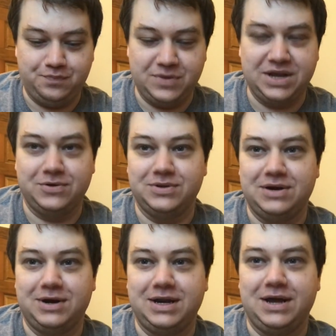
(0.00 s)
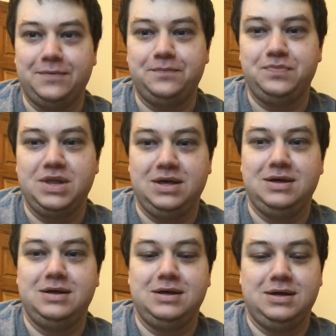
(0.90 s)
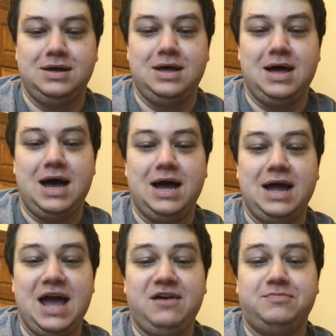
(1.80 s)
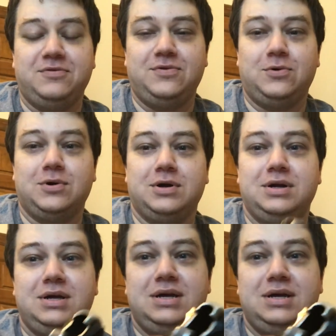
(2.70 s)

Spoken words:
not doing that right now. I have before